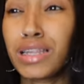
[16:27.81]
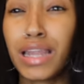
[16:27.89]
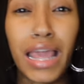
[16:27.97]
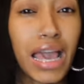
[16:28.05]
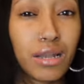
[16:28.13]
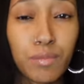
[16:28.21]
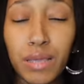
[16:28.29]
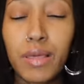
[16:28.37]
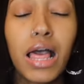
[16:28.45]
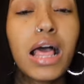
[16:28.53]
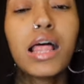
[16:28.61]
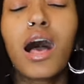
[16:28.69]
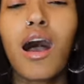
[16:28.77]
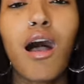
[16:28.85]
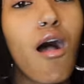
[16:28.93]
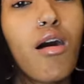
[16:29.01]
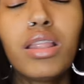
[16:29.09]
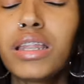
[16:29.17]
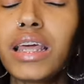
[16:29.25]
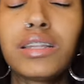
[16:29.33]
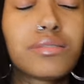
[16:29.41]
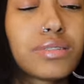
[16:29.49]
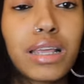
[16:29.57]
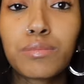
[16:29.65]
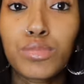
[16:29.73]
then they had a baby, all of
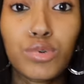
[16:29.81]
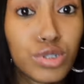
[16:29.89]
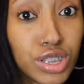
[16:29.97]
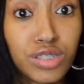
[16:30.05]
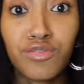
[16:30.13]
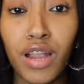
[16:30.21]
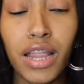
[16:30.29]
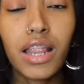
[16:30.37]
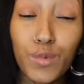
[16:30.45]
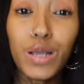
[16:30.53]
that bullshit, right?